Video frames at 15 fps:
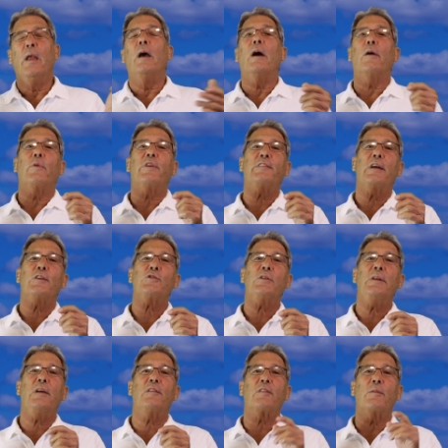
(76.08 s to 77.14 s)
A recession
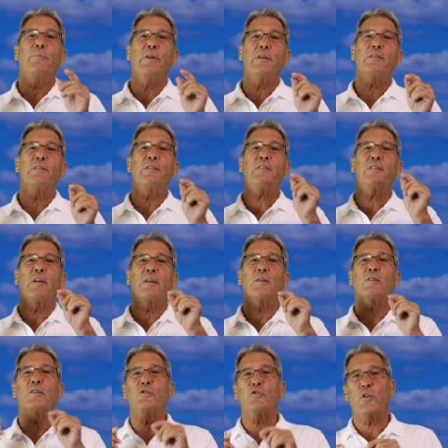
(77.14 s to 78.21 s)
is a business cycle
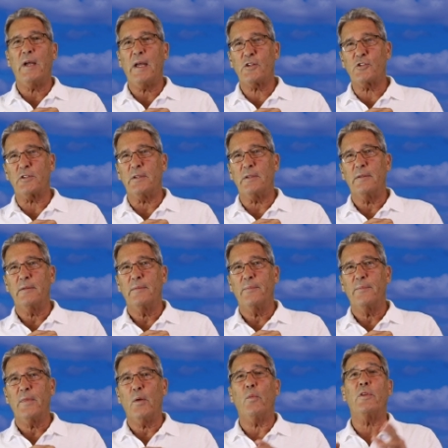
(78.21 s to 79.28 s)
contraction
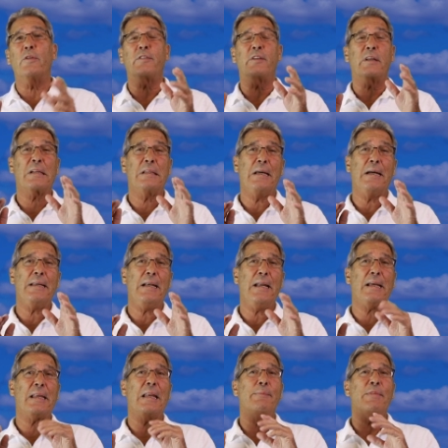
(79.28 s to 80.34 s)
when there's a decline in
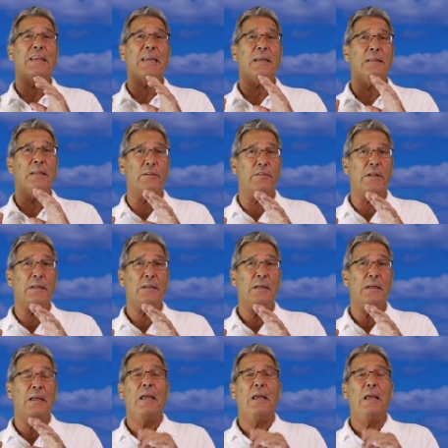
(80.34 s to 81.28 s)
economic activity,